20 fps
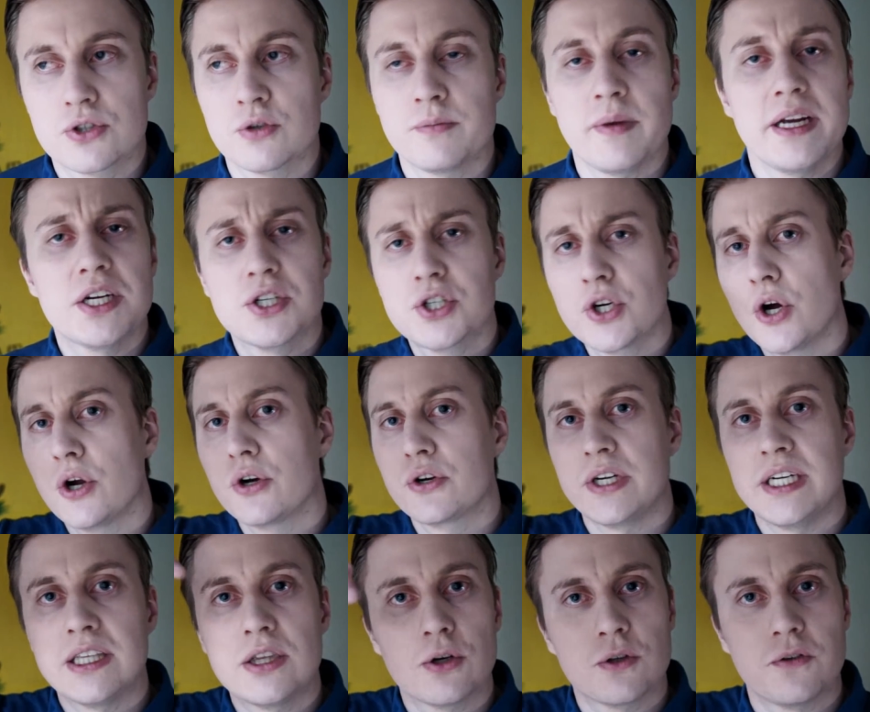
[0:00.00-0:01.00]
so make sure to
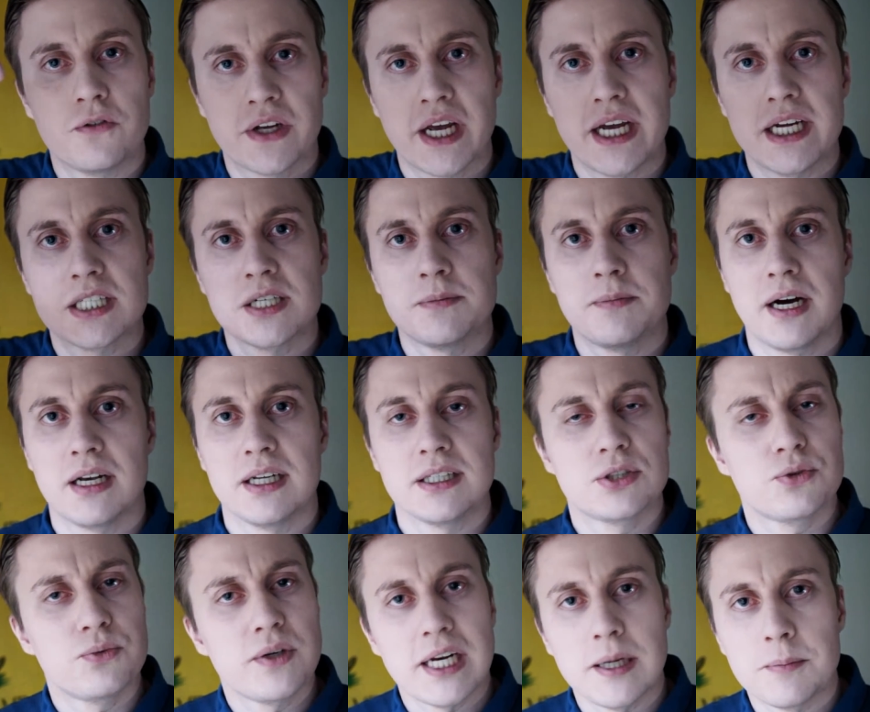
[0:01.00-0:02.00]
hit notification bell,
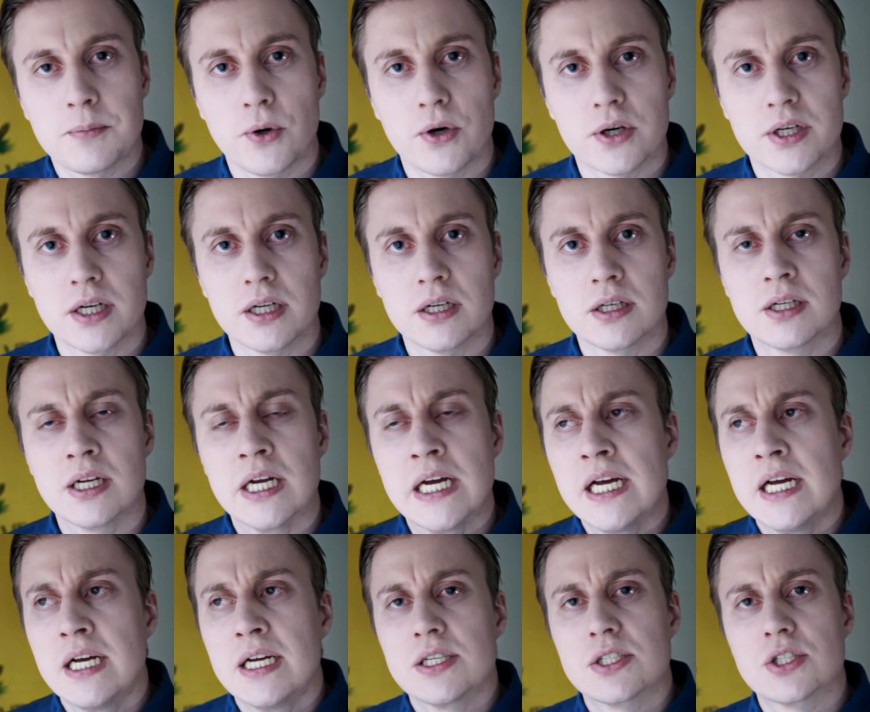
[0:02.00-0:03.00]
it's really important.
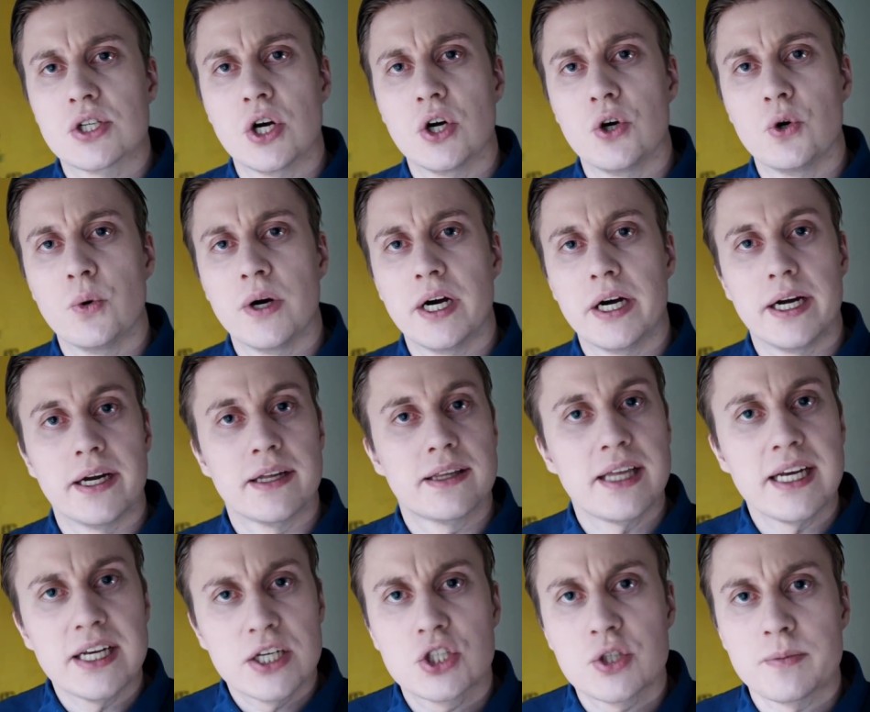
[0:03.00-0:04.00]
So
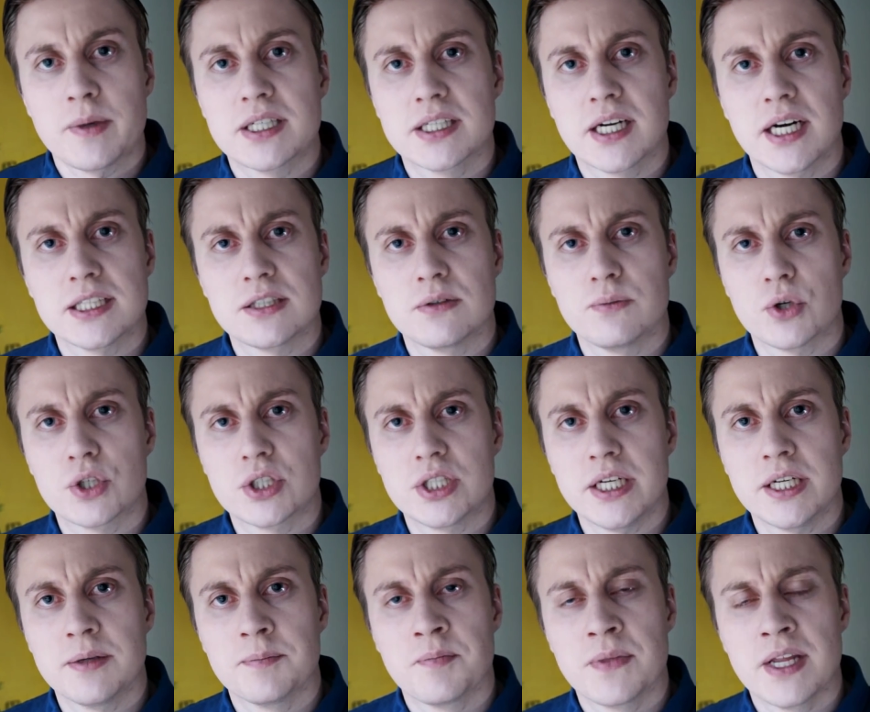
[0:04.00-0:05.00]
thank you so much, guys, for
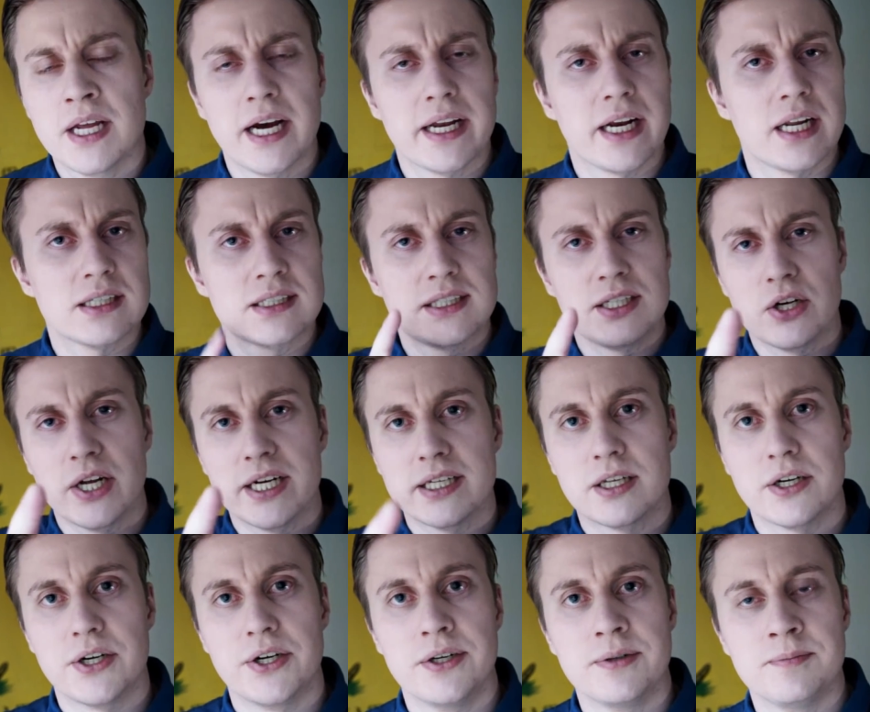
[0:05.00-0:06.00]
watching, and I'll see you
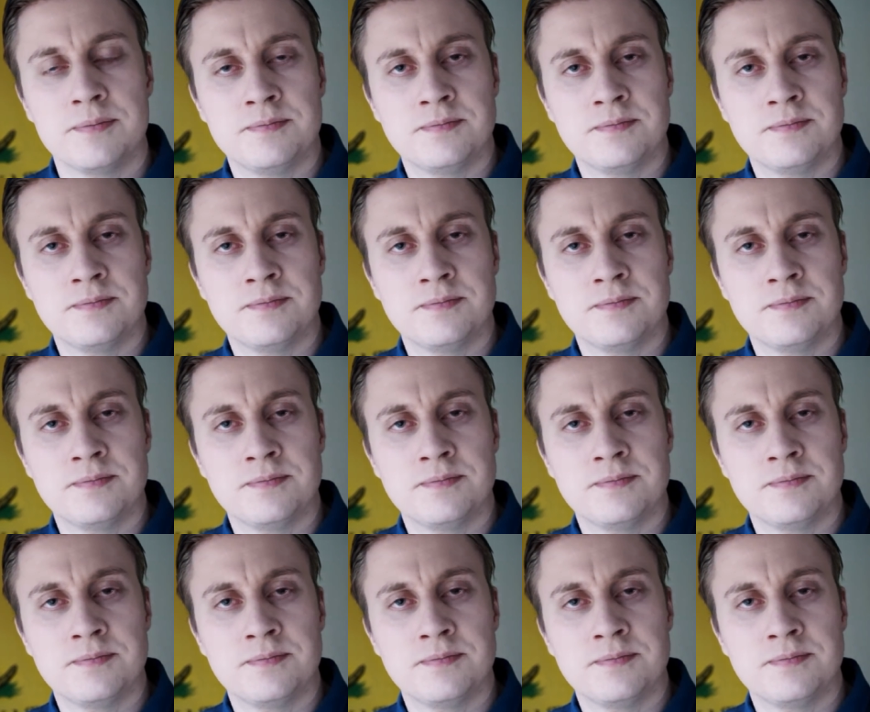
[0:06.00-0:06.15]
later.